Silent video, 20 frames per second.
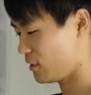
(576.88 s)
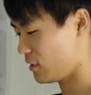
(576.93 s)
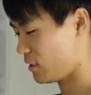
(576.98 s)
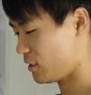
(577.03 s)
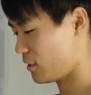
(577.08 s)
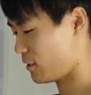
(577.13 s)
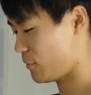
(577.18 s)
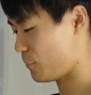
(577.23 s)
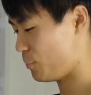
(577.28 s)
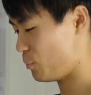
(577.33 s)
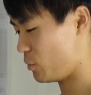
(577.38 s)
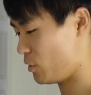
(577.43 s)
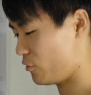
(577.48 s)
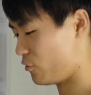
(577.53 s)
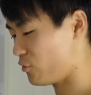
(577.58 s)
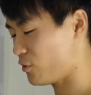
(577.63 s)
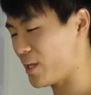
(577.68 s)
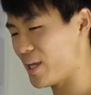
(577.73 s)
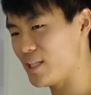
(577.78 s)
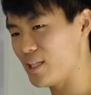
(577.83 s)
Um, but
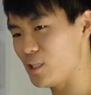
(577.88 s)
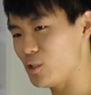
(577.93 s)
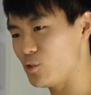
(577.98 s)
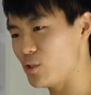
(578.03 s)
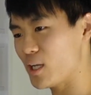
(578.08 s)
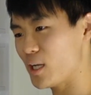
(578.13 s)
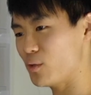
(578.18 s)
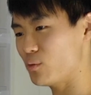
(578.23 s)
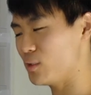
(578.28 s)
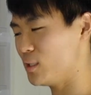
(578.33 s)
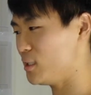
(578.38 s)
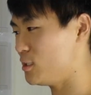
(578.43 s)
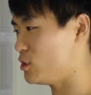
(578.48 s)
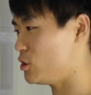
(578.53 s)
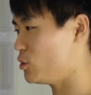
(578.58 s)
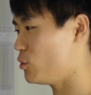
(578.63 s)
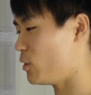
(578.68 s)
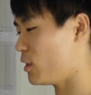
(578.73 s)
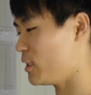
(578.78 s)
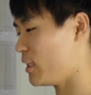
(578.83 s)
Flyknit you can't really
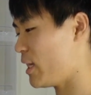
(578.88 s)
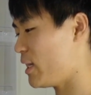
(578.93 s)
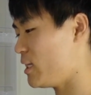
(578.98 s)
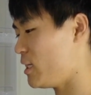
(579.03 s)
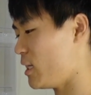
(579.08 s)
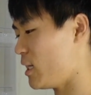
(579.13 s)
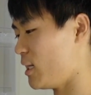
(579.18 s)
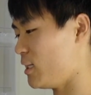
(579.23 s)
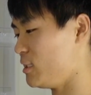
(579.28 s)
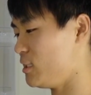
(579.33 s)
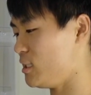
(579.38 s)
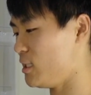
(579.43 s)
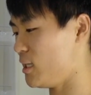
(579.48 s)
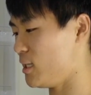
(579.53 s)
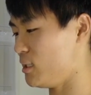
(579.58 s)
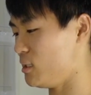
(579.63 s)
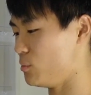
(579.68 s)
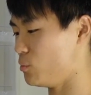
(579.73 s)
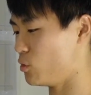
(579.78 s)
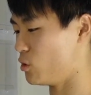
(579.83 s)
do on Nike I D
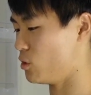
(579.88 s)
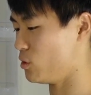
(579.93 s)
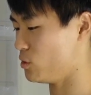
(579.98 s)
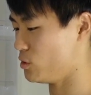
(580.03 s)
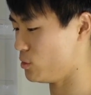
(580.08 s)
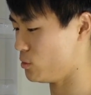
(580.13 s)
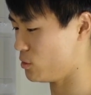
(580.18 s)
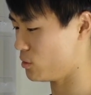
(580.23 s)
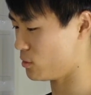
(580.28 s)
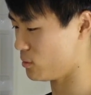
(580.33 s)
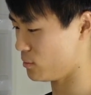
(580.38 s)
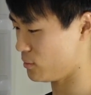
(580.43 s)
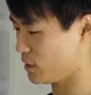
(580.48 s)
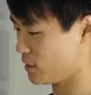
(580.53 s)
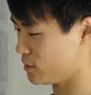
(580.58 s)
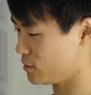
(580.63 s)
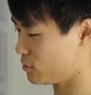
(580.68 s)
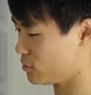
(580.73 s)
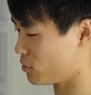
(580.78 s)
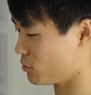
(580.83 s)
anymore. They
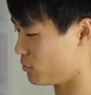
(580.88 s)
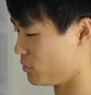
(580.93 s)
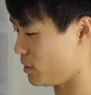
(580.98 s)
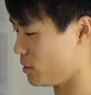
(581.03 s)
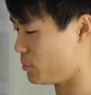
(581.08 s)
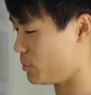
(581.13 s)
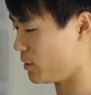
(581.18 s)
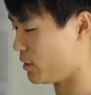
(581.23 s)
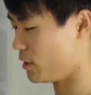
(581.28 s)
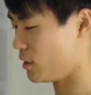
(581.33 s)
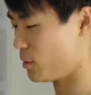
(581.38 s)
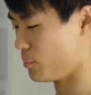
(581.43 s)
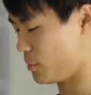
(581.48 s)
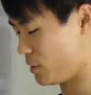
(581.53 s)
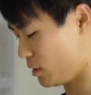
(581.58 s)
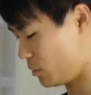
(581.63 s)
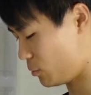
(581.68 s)
just don't really put it up